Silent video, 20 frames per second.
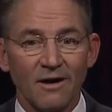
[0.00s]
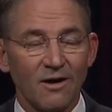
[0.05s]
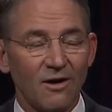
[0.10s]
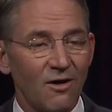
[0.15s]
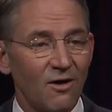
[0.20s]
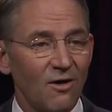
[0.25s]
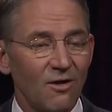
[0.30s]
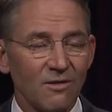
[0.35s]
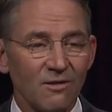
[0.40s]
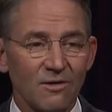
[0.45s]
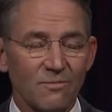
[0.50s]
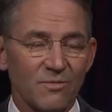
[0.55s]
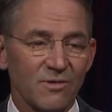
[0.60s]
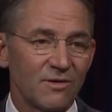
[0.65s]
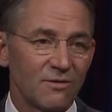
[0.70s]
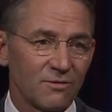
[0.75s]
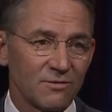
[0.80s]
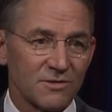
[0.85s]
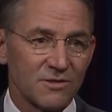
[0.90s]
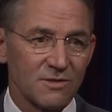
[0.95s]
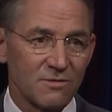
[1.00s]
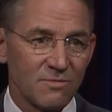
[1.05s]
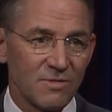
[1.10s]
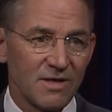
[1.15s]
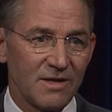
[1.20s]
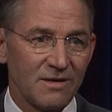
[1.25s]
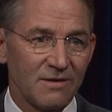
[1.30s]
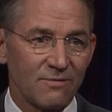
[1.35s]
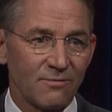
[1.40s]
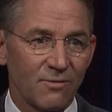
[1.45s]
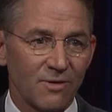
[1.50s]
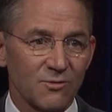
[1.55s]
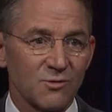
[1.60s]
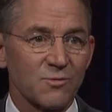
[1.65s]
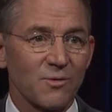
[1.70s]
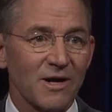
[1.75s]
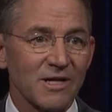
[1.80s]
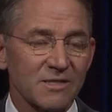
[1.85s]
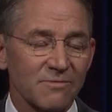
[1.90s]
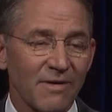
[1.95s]
all unbeknownst to me. When it was
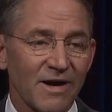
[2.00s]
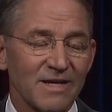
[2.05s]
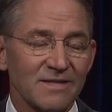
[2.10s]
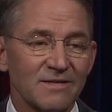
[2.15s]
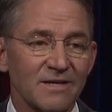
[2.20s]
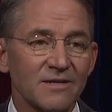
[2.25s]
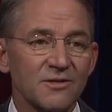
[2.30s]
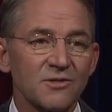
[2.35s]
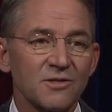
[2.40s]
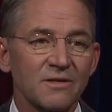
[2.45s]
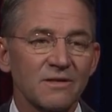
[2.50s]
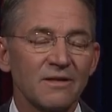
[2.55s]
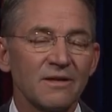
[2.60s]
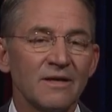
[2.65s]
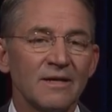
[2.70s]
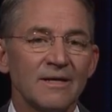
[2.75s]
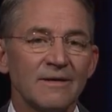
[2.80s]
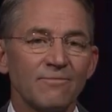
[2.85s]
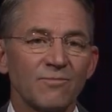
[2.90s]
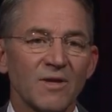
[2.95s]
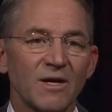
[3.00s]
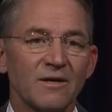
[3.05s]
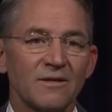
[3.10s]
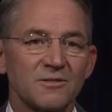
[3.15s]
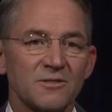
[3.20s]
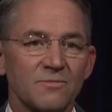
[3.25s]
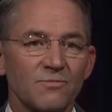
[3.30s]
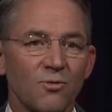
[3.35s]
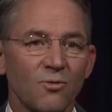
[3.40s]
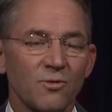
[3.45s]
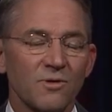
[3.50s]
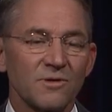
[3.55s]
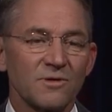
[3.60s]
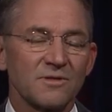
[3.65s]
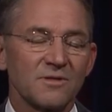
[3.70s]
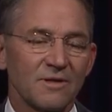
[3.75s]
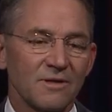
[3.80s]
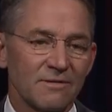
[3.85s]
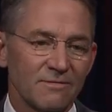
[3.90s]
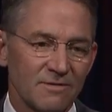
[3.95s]
brought to my attention, uh, it's important
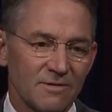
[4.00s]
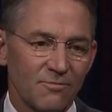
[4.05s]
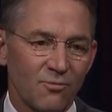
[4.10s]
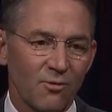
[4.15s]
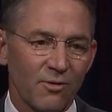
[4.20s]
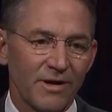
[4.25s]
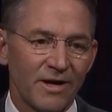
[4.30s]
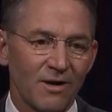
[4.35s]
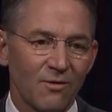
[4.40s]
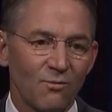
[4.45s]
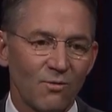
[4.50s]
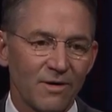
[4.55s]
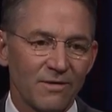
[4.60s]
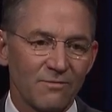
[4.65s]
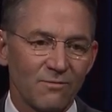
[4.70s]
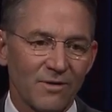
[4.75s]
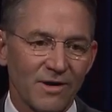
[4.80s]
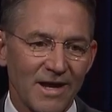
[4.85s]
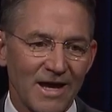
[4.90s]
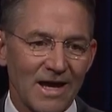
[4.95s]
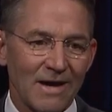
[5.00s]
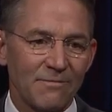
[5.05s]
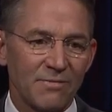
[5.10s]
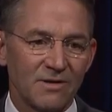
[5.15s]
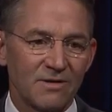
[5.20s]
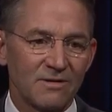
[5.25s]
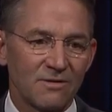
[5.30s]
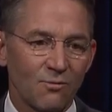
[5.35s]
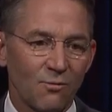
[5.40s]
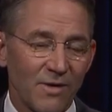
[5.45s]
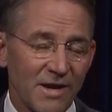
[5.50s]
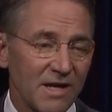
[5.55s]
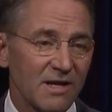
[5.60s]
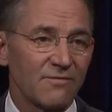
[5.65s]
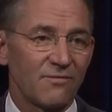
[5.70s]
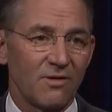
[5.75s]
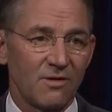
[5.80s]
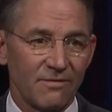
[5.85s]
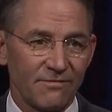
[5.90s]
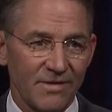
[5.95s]
to, to point out what, what happened in the wake
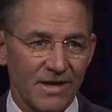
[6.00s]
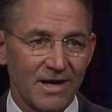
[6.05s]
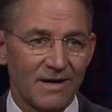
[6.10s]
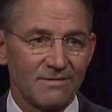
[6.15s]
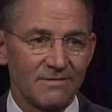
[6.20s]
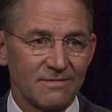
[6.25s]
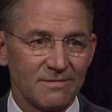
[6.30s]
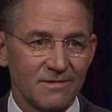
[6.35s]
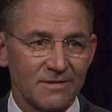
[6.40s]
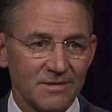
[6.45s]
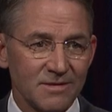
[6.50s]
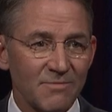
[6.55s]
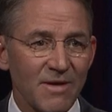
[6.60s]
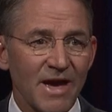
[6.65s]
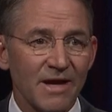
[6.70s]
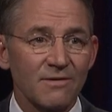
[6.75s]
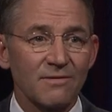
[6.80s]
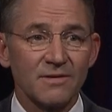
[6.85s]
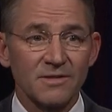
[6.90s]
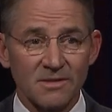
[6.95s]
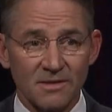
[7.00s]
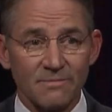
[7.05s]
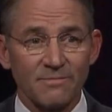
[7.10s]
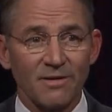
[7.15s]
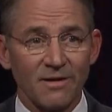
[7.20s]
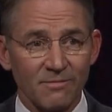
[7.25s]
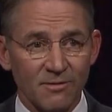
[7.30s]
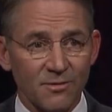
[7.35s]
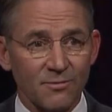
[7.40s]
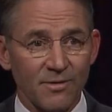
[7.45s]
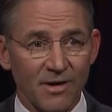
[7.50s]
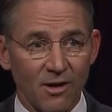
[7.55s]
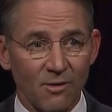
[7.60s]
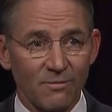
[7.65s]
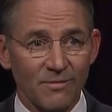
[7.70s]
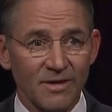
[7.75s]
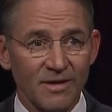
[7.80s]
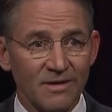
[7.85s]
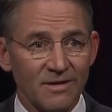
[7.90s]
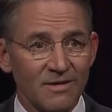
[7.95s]
of all of that. This matter is in the public
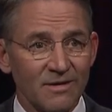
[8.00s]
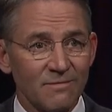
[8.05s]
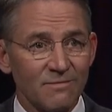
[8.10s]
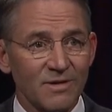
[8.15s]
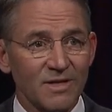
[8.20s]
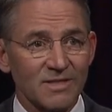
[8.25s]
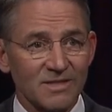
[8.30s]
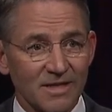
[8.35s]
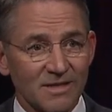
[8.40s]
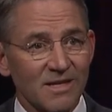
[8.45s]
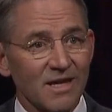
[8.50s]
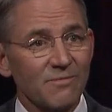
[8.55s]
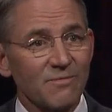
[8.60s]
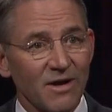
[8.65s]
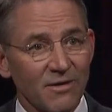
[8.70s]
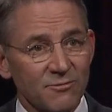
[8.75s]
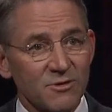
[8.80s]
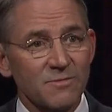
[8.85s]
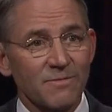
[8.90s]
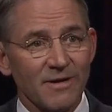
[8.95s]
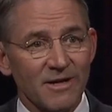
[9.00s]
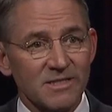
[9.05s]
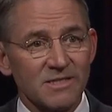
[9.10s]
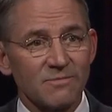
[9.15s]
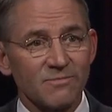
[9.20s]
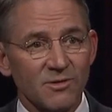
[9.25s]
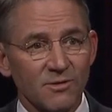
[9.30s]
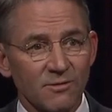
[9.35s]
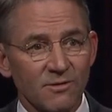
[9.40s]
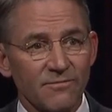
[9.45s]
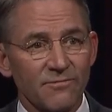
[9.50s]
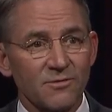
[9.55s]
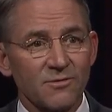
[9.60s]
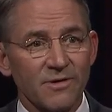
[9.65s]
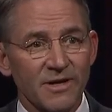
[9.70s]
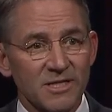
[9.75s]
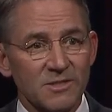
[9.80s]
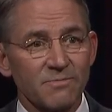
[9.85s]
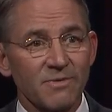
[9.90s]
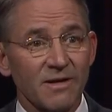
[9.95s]
realm because I take my responsibility for
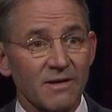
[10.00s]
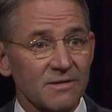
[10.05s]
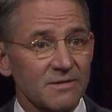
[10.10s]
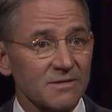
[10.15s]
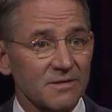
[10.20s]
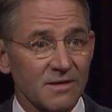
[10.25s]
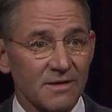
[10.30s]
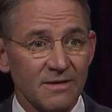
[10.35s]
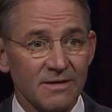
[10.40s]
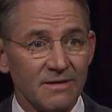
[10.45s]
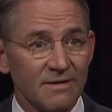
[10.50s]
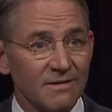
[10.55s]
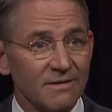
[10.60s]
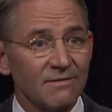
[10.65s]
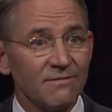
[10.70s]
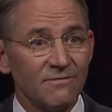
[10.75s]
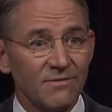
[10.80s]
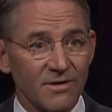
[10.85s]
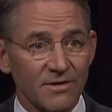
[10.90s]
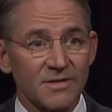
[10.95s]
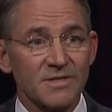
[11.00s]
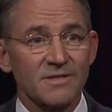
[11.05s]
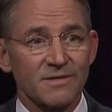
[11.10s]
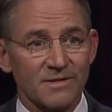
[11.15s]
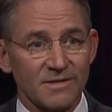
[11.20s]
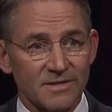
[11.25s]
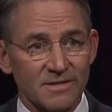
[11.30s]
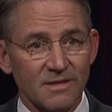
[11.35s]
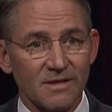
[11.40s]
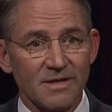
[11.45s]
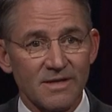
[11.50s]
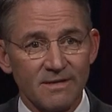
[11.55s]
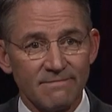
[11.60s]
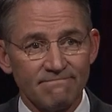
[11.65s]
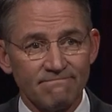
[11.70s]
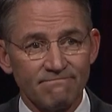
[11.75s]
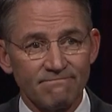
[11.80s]
transparency very seriously.